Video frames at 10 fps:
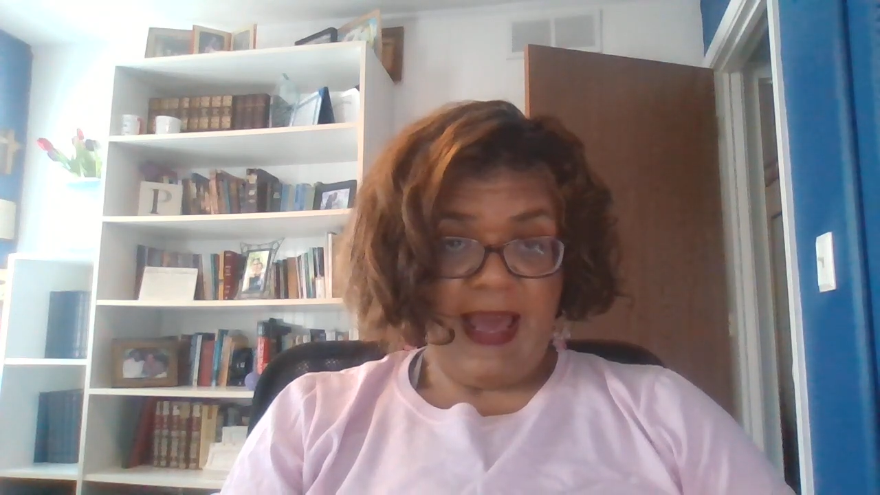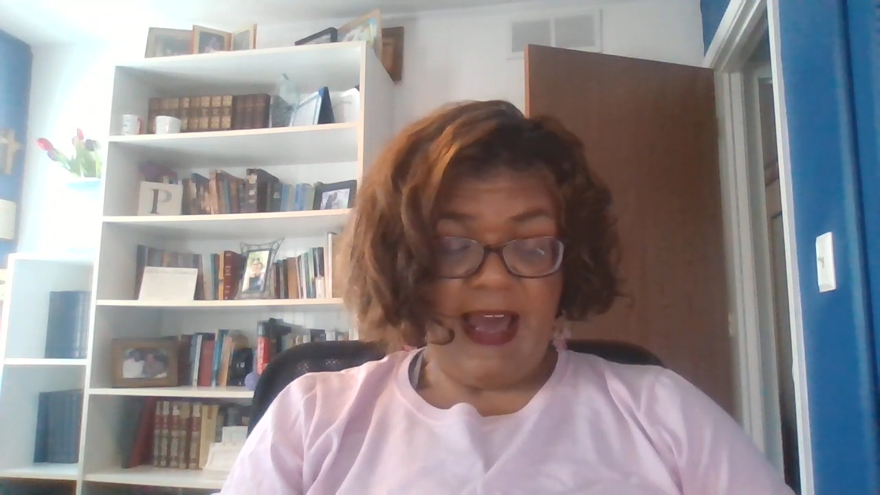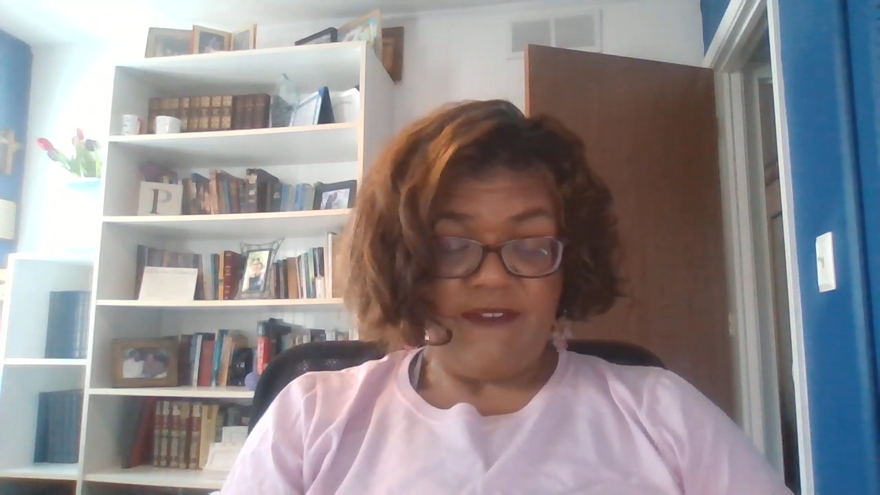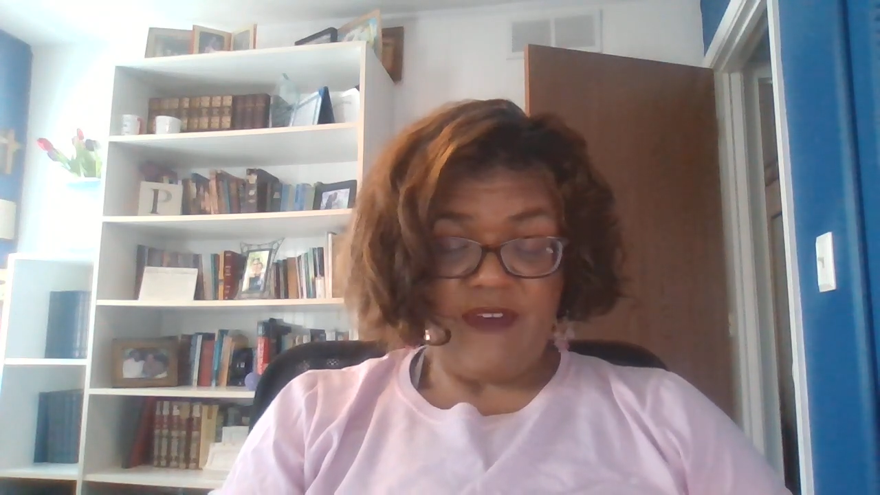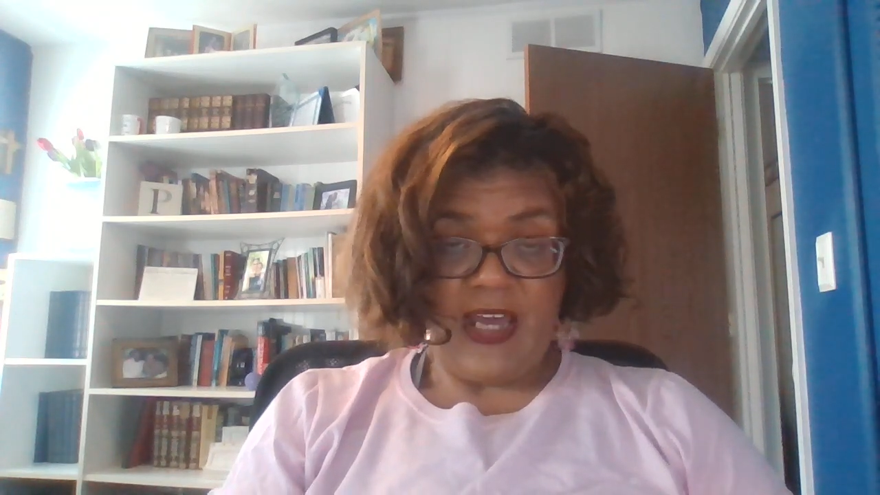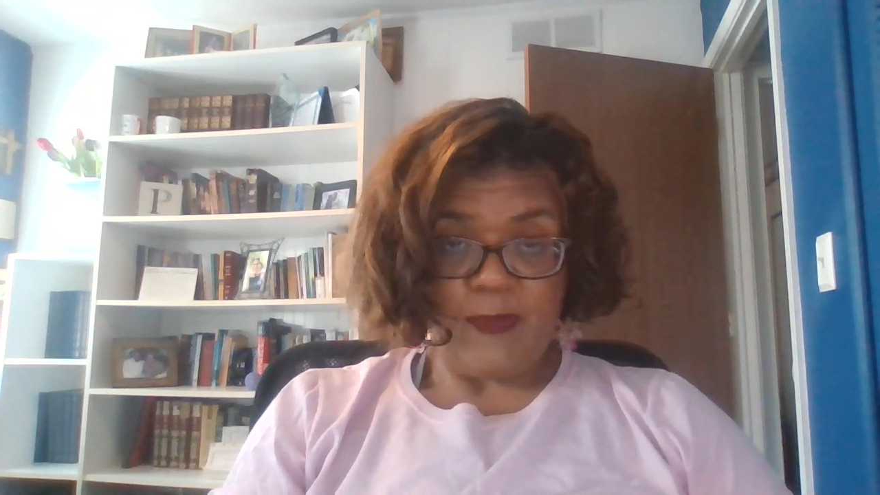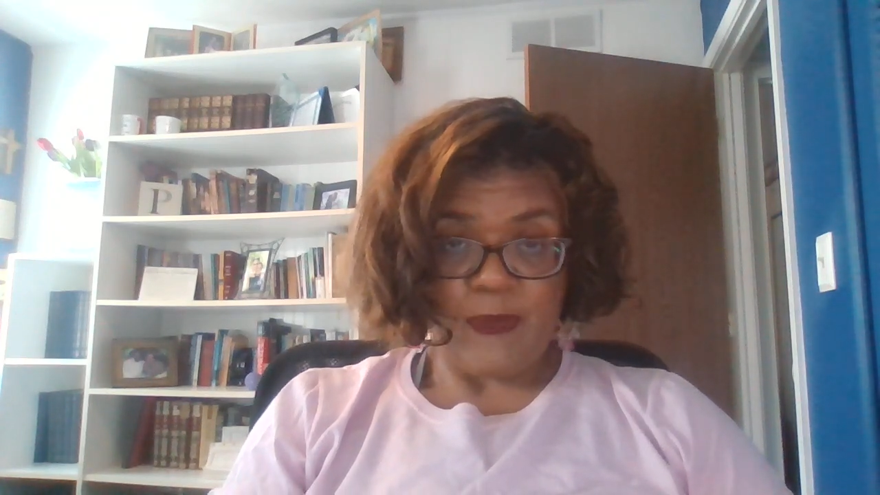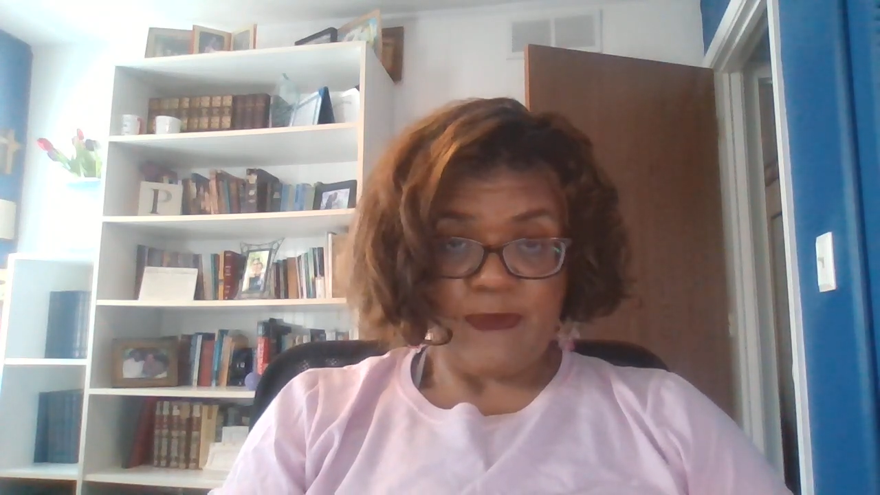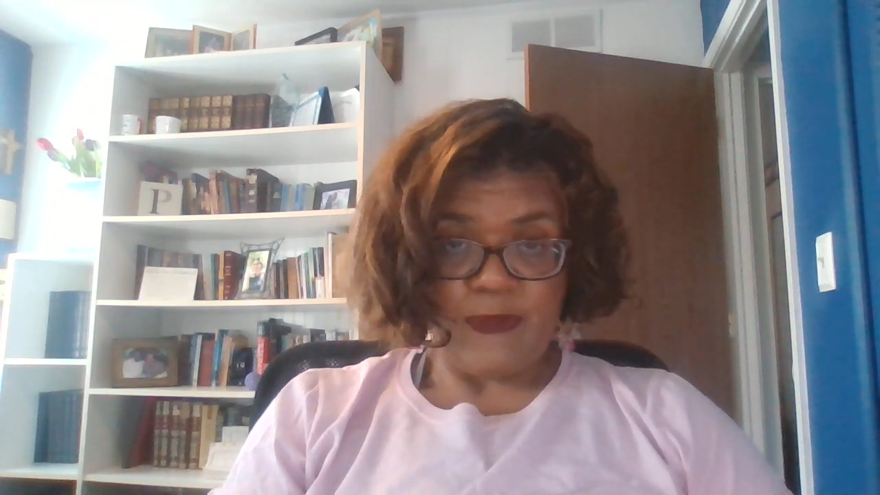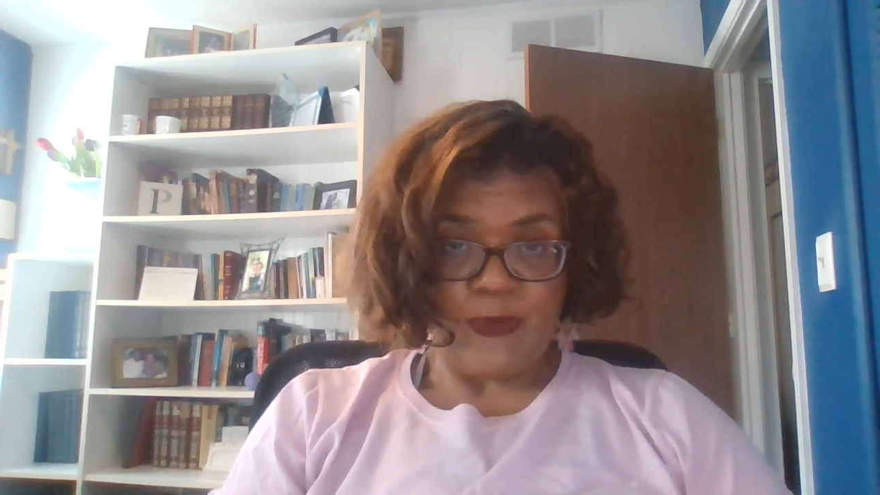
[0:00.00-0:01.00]
High
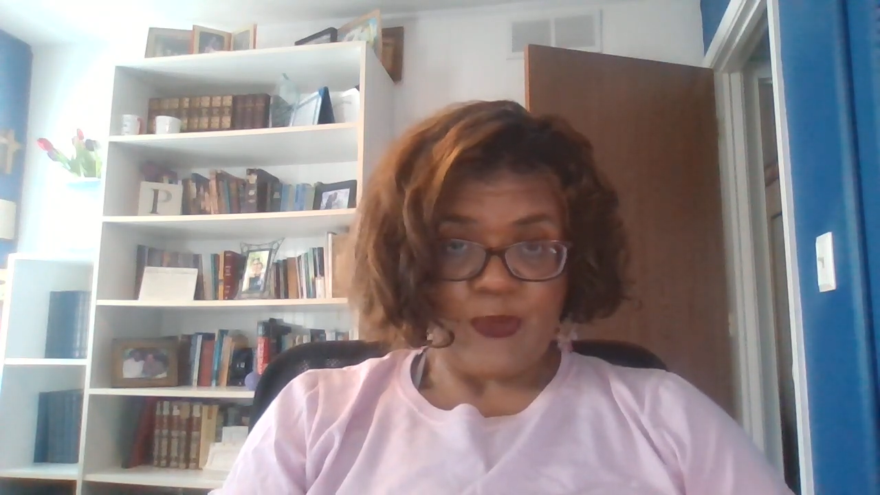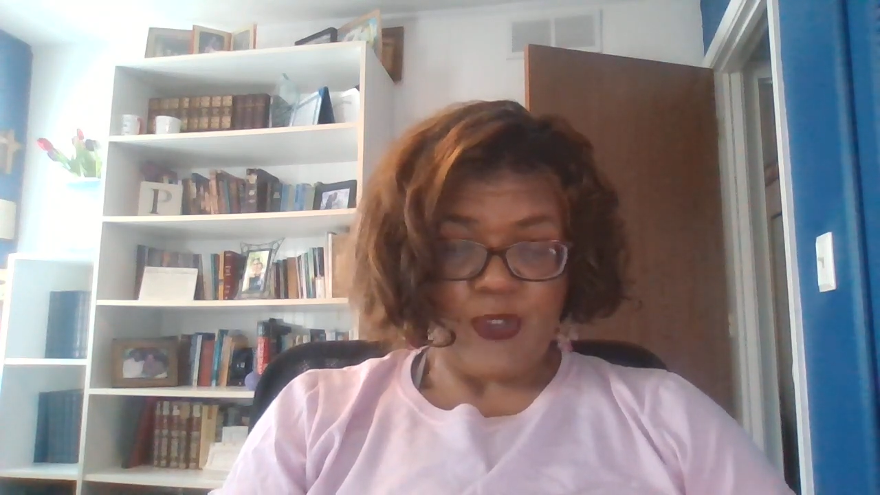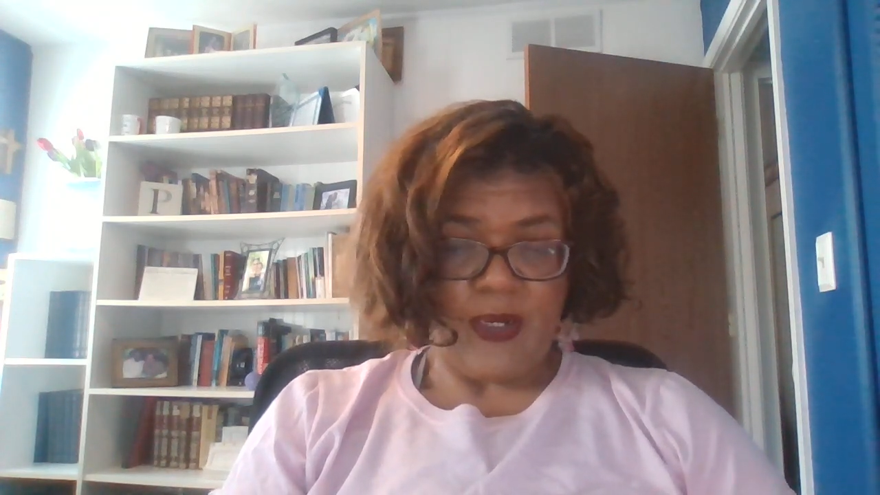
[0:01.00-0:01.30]
fiber foods